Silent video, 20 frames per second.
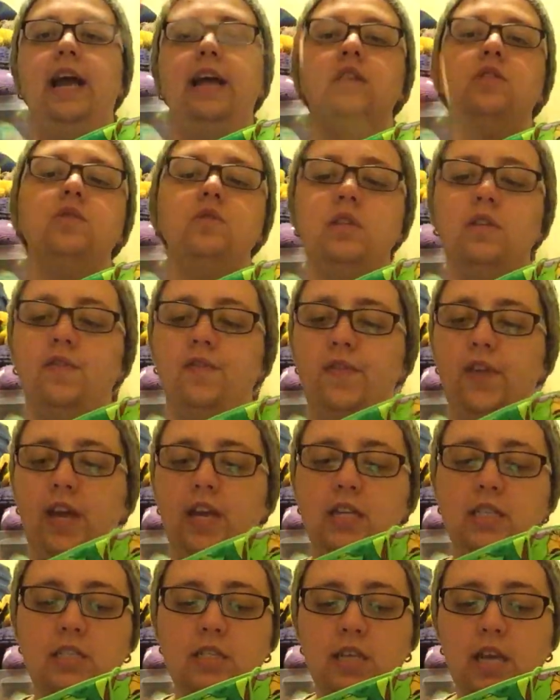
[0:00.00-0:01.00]
I do the
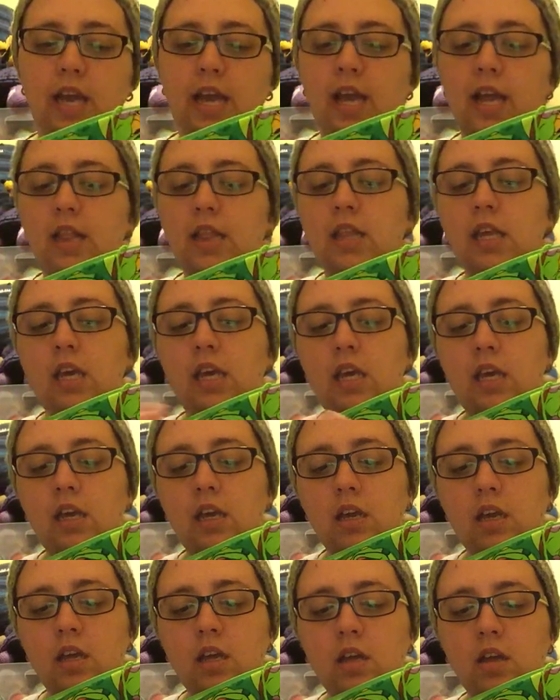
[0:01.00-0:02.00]
face and the